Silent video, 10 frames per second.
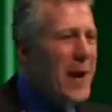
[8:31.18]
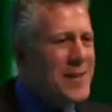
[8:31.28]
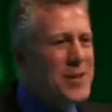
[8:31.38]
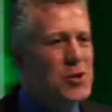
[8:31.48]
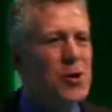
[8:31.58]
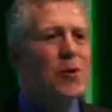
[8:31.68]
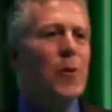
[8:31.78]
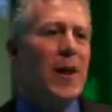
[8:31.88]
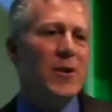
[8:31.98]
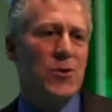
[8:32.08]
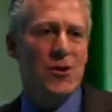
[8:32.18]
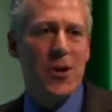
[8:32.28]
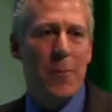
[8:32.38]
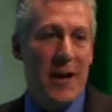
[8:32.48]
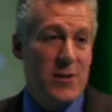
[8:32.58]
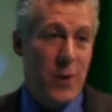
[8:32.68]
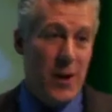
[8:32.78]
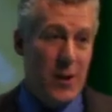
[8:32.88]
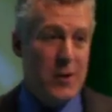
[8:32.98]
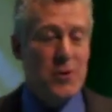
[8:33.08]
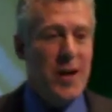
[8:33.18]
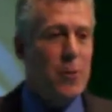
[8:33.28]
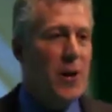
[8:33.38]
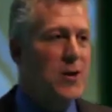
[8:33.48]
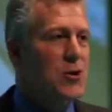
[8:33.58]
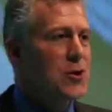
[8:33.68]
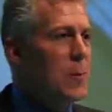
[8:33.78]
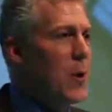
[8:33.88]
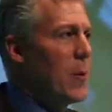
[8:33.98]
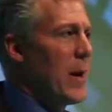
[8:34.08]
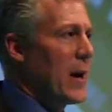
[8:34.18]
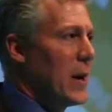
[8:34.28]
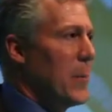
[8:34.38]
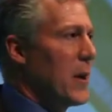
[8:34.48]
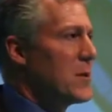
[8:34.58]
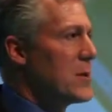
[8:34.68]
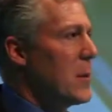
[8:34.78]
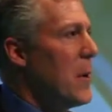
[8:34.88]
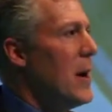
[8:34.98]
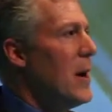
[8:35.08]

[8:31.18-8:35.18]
had this good relationship. Might as well use that relationship card back up against him.